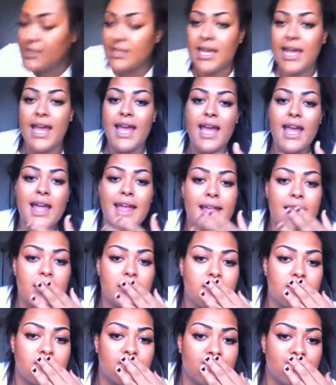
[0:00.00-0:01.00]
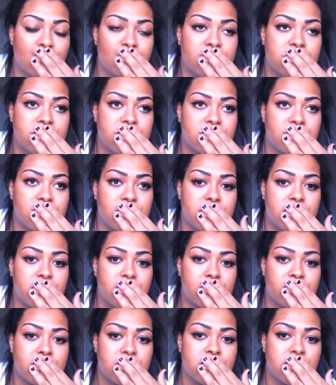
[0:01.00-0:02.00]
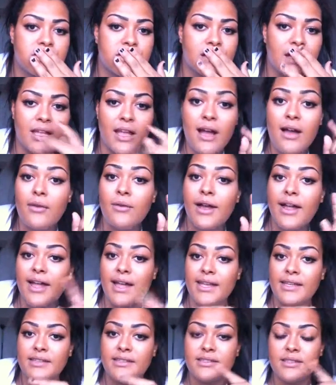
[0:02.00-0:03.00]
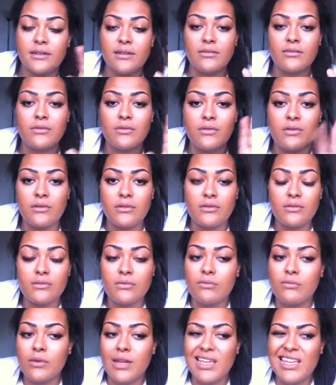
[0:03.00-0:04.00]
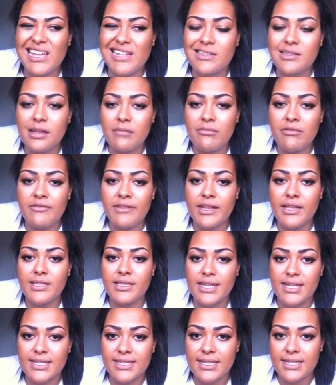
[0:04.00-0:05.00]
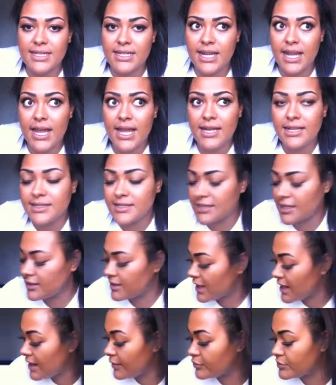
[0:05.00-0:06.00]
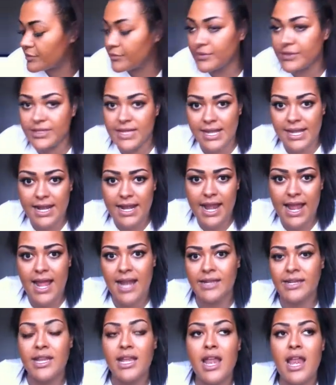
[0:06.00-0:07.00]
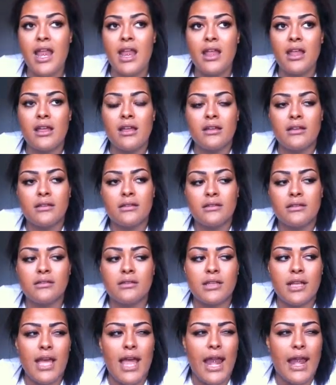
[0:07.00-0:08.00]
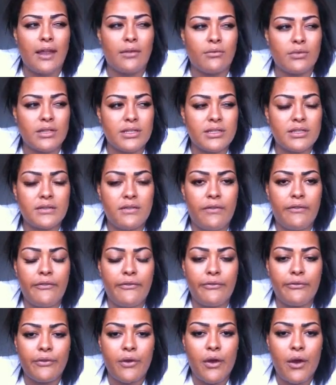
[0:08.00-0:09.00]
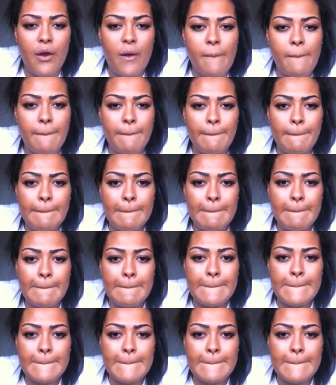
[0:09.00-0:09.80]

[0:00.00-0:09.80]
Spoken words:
Then, oh, and we get some things like secondhand. So that laptop was secondhand, and it was from